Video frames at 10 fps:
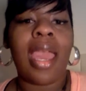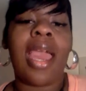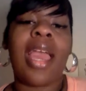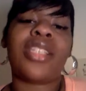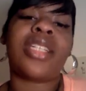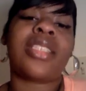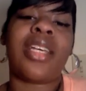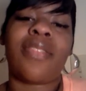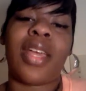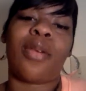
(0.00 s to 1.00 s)
Ask
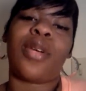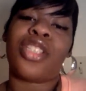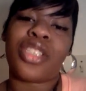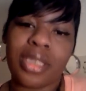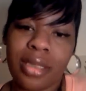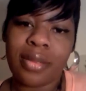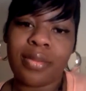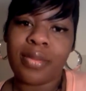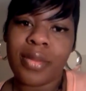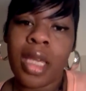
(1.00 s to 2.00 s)
yourself that question.
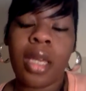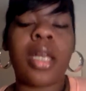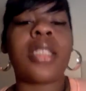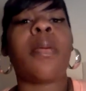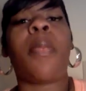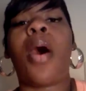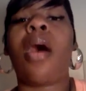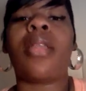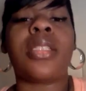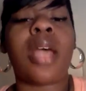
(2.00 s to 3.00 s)
Because the
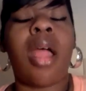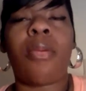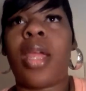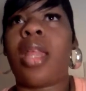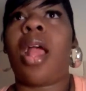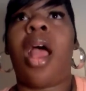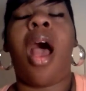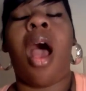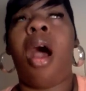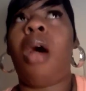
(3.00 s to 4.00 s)
ball is
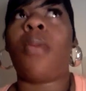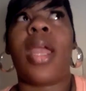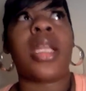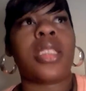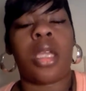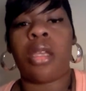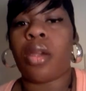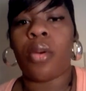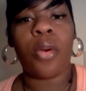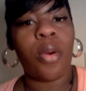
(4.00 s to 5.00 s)
always in
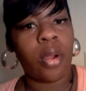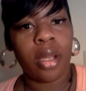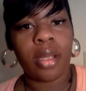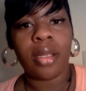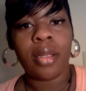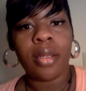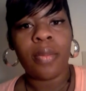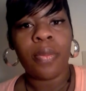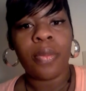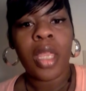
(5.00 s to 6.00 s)
your court.
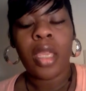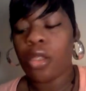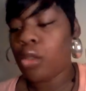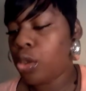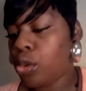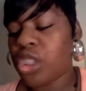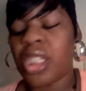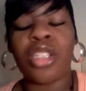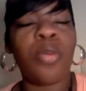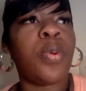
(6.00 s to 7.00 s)

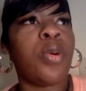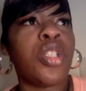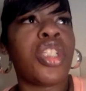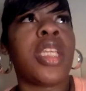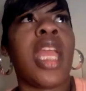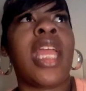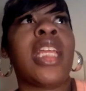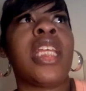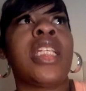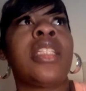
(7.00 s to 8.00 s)
You pull
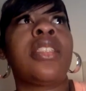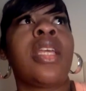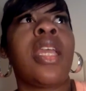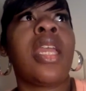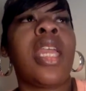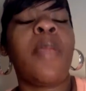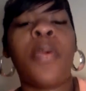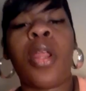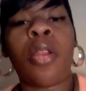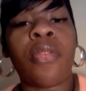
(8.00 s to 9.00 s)
shenanigans. He
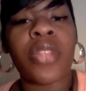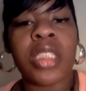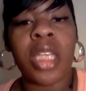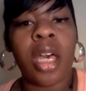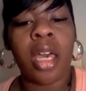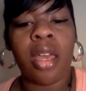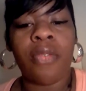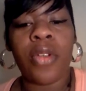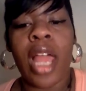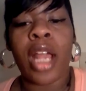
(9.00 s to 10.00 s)
put on a facade
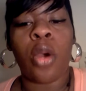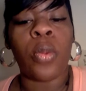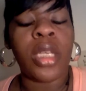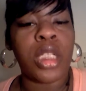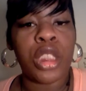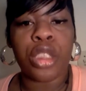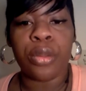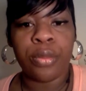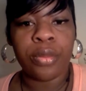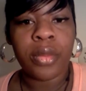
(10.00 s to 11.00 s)
for like a week or
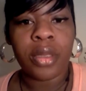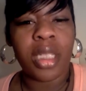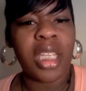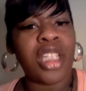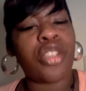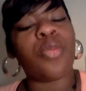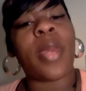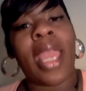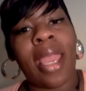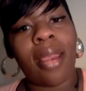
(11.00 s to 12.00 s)
two to get you
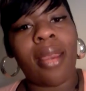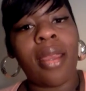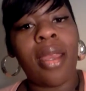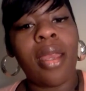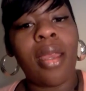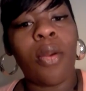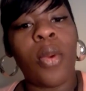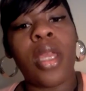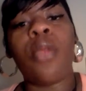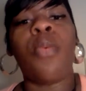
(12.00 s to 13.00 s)
back
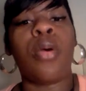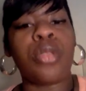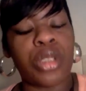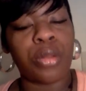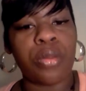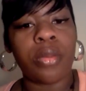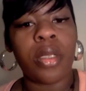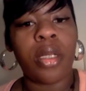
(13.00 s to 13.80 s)
where he wants you.